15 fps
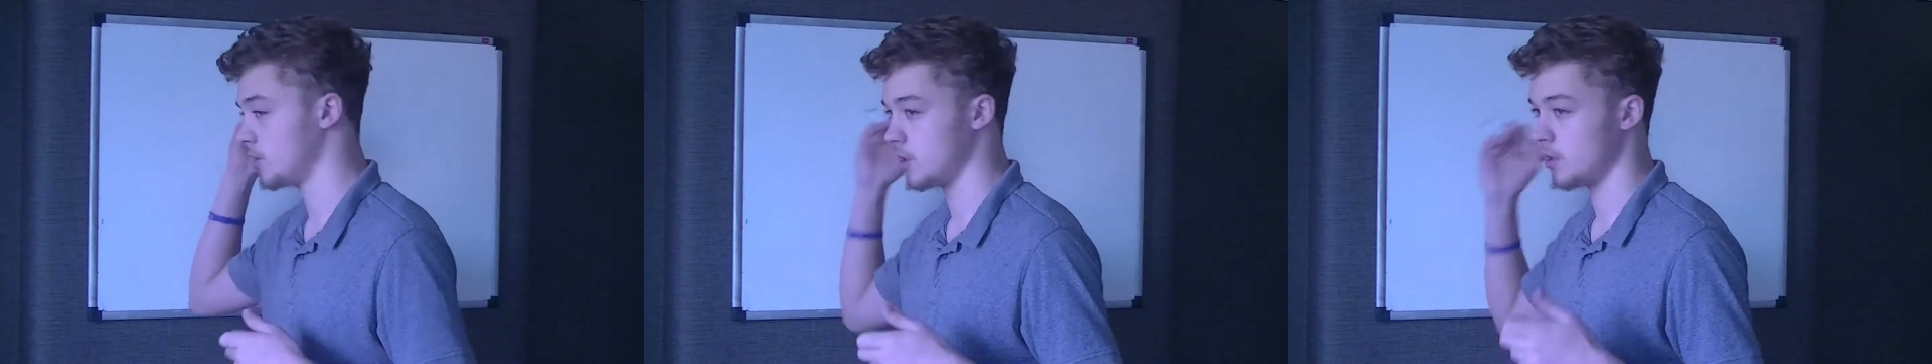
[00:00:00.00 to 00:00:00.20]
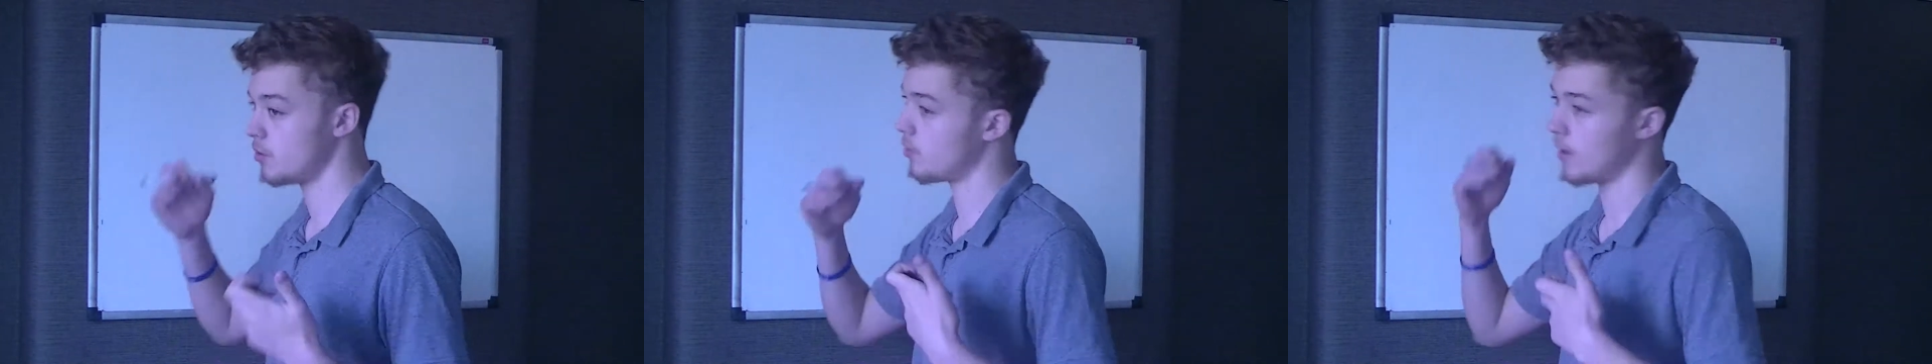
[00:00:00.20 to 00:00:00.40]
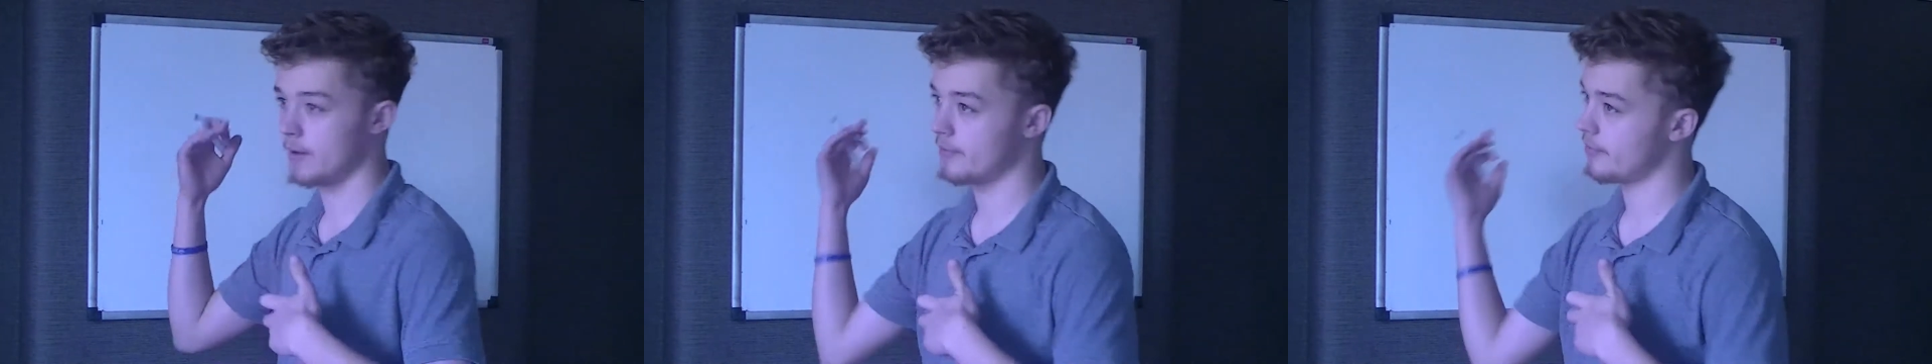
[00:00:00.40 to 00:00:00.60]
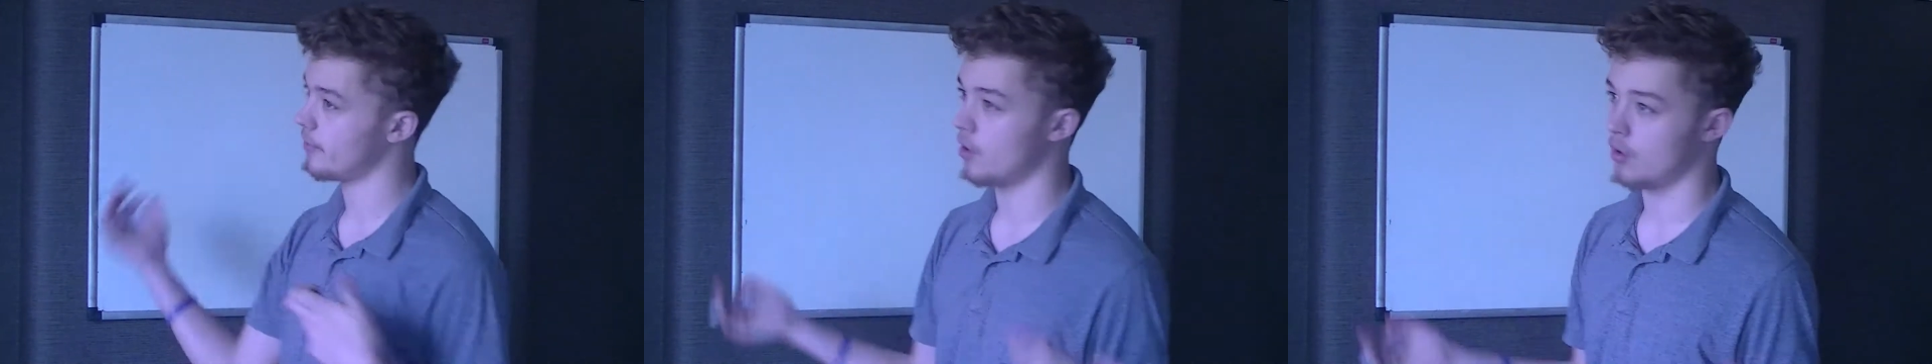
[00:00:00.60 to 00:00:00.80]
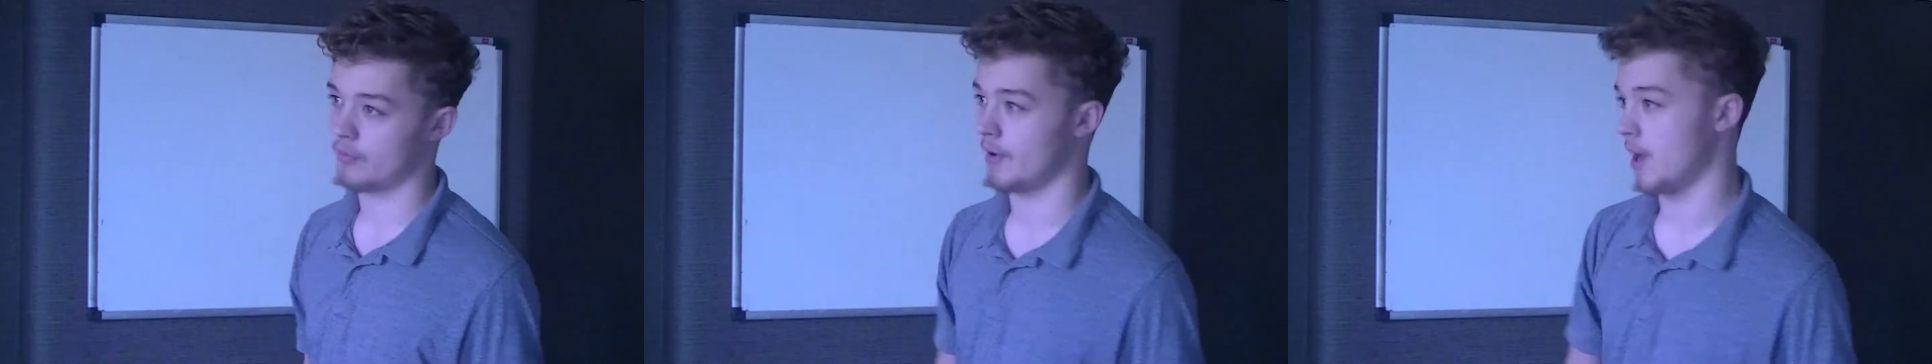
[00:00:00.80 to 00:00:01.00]
2, 3,
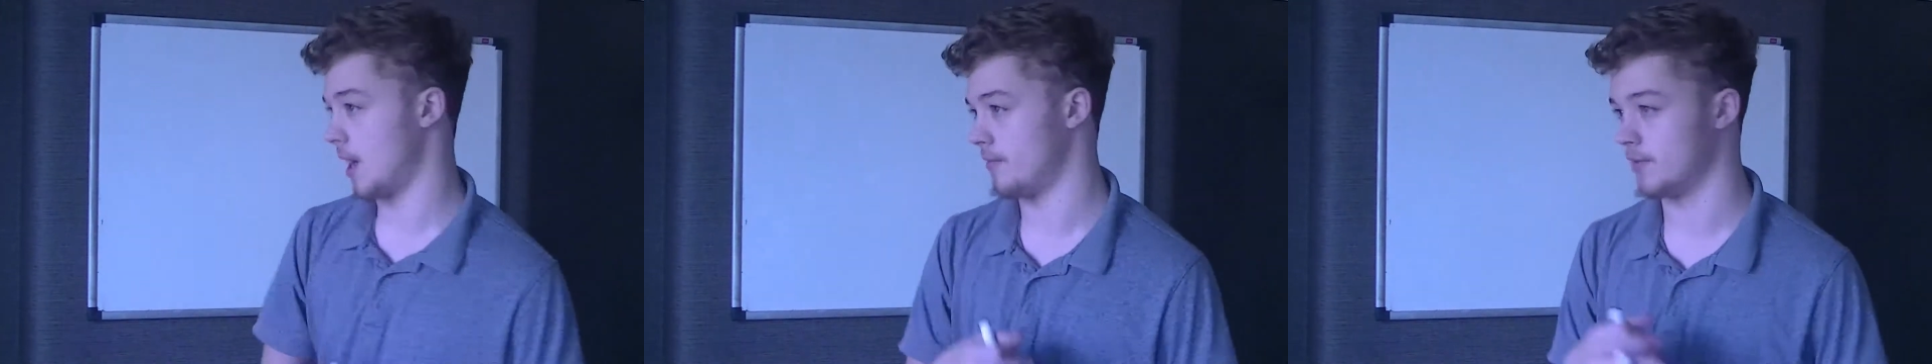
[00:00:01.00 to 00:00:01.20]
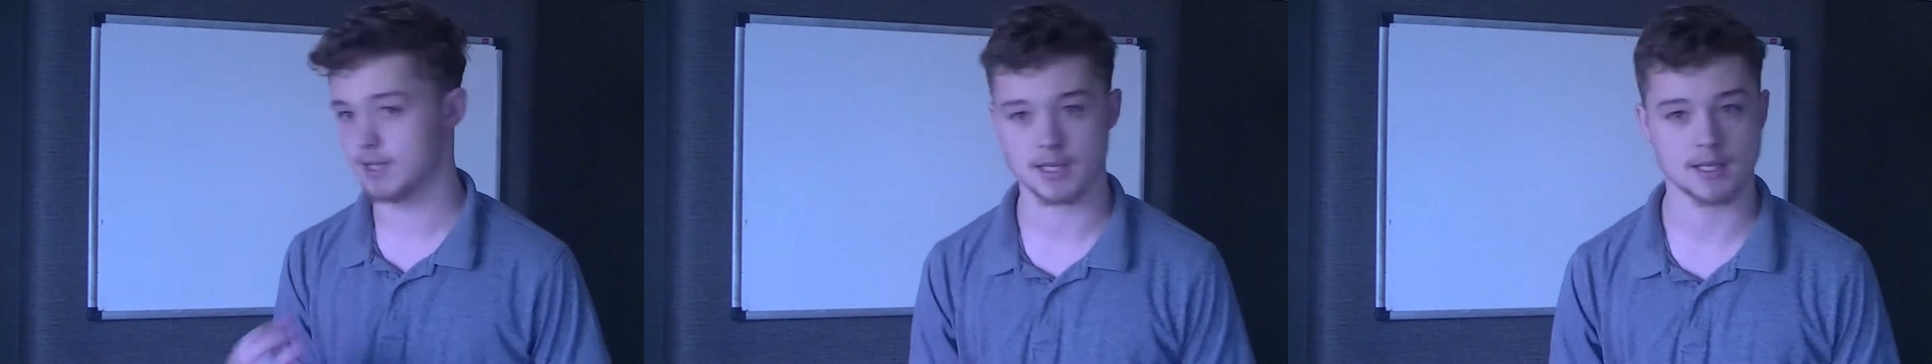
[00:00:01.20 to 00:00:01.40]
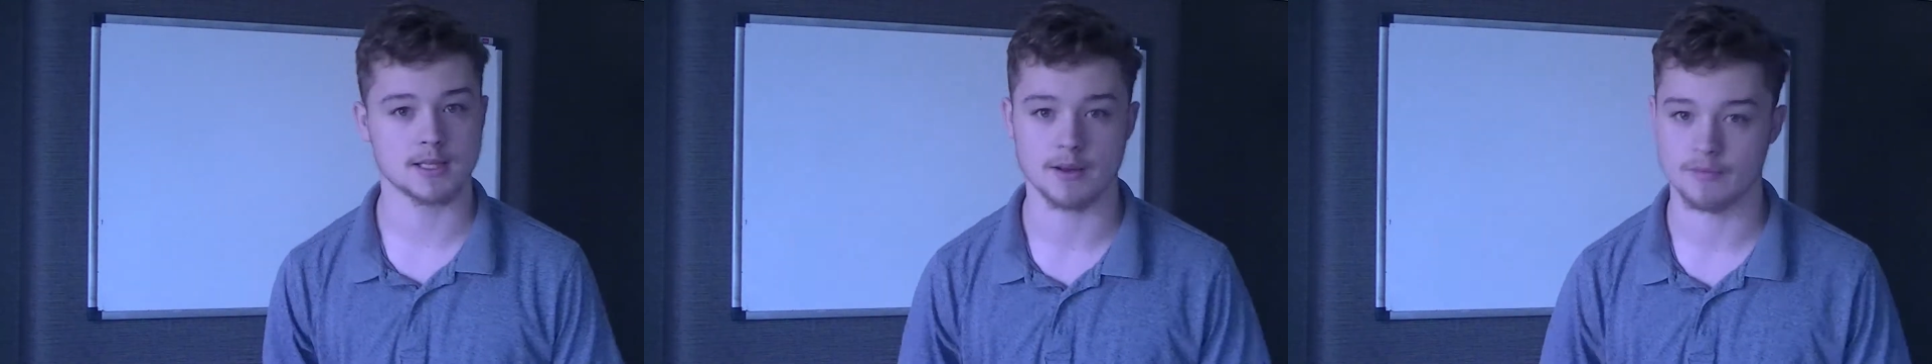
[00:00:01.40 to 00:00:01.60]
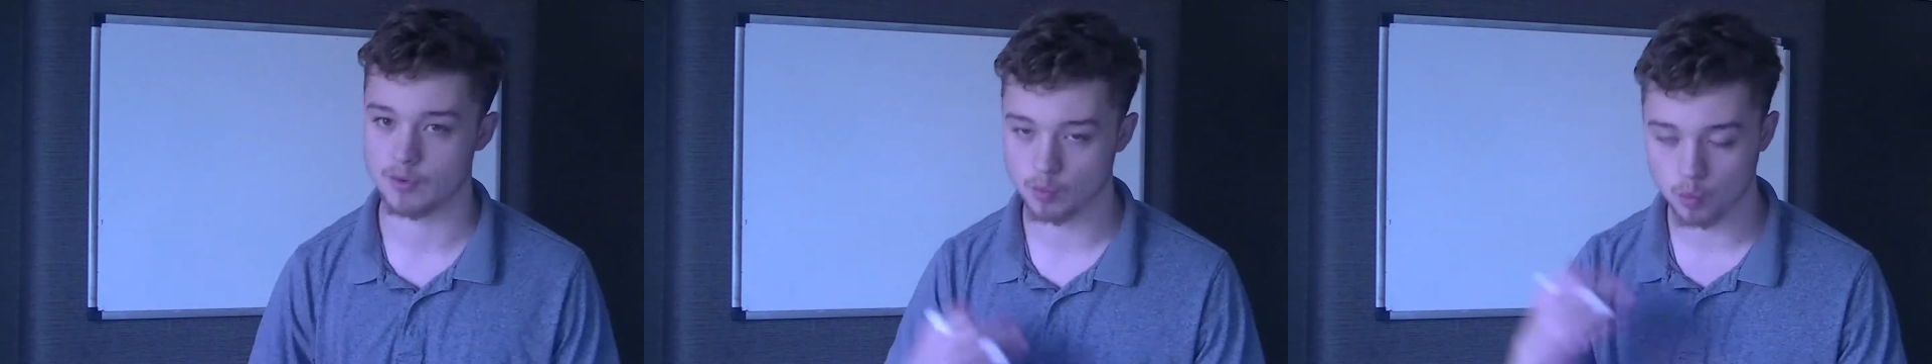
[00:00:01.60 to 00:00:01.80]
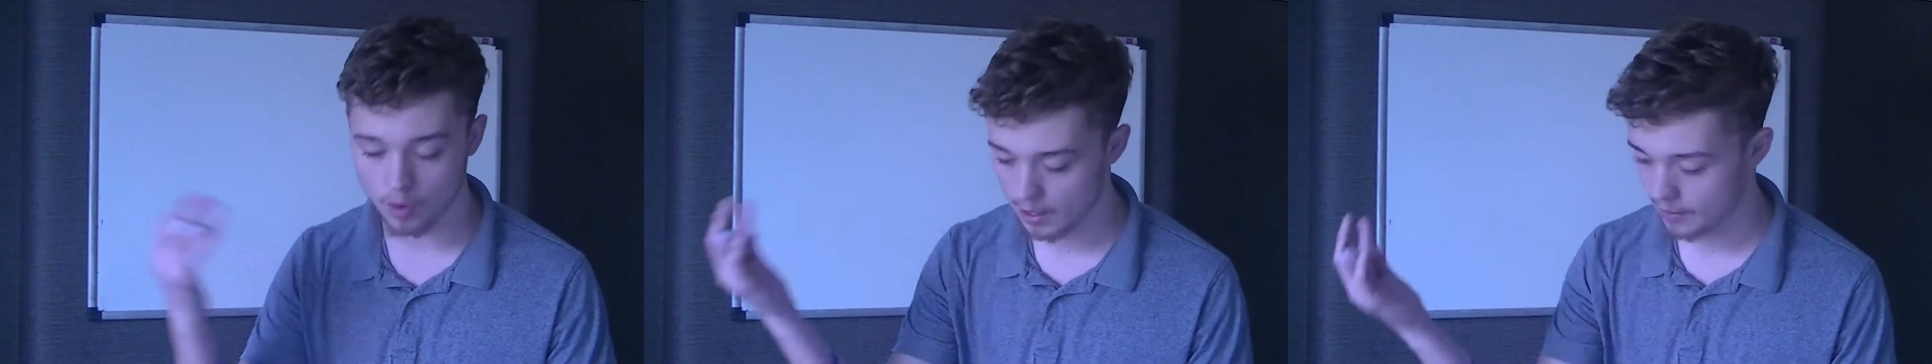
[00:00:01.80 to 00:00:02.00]
4, 5, 6, 7,
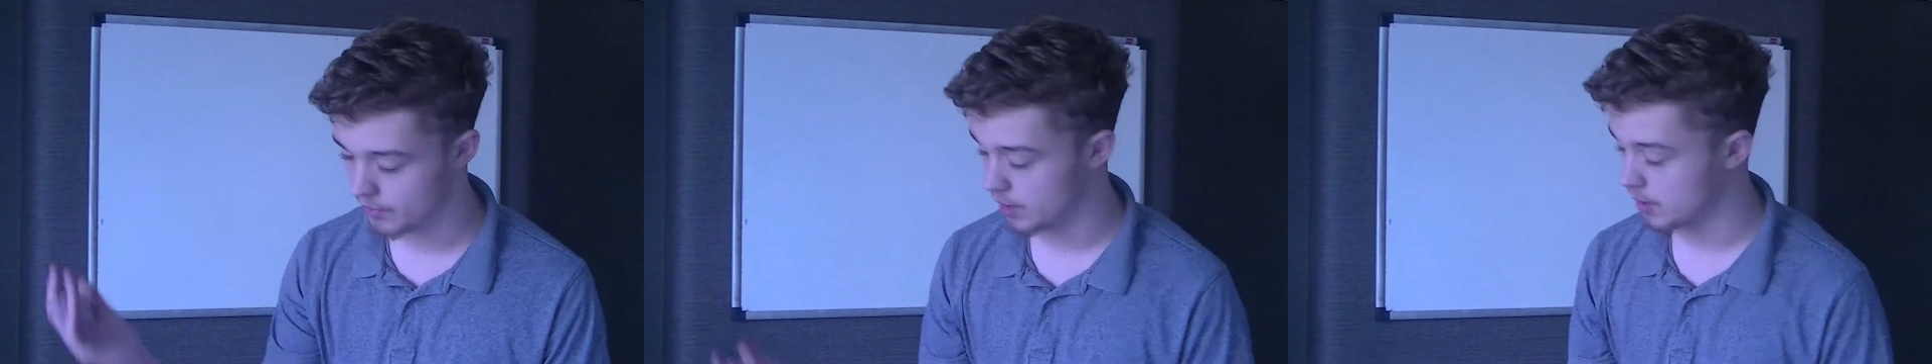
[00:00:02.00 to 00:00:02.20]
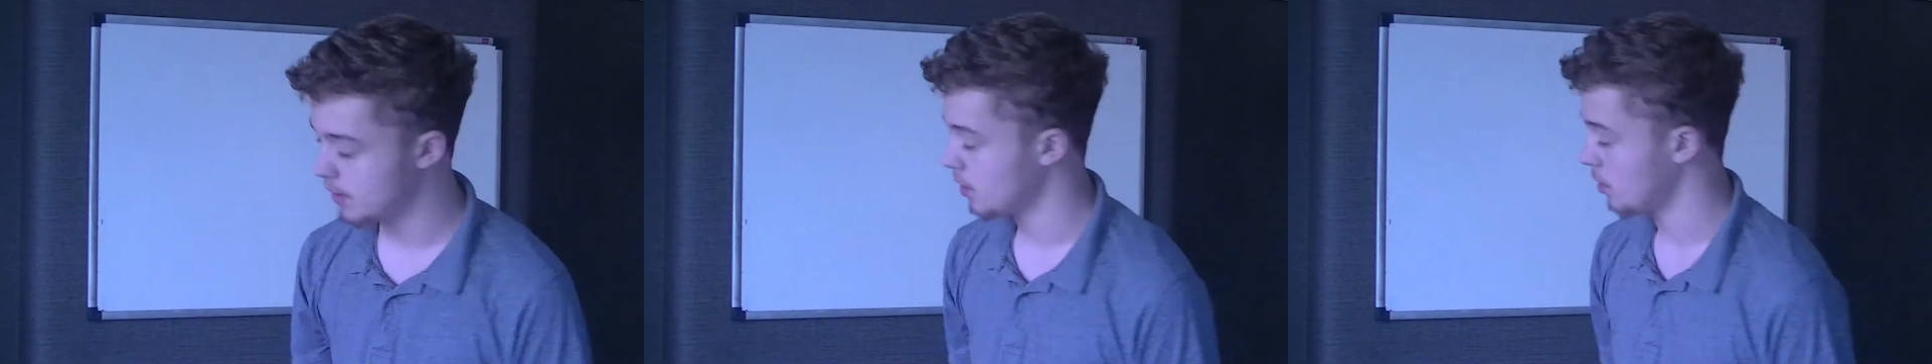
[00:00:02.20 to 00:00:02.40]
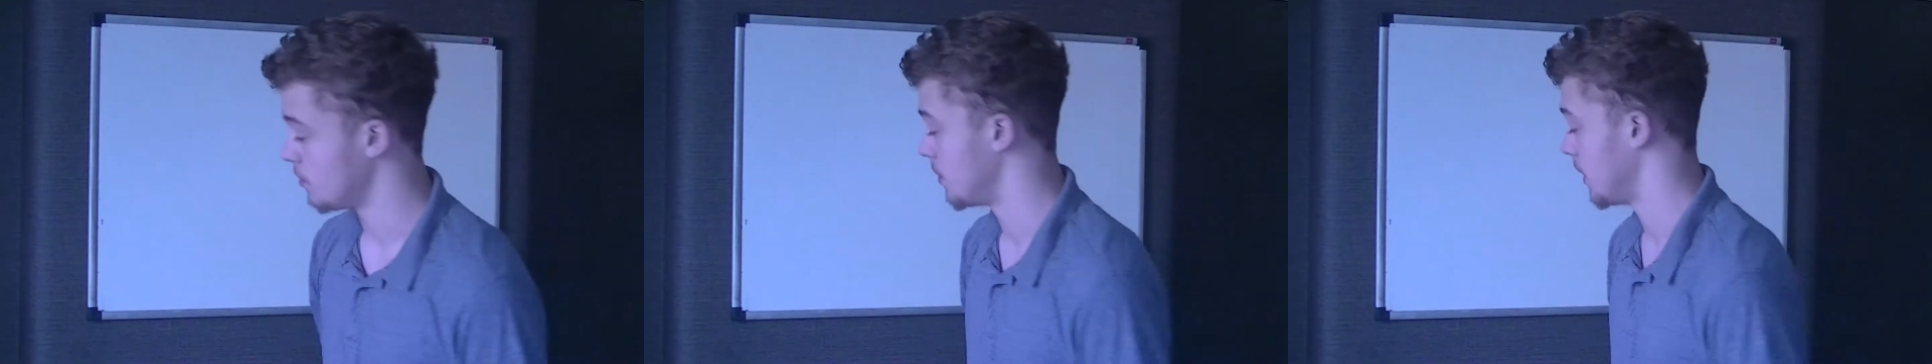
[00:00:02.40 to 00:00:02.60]
whatever, could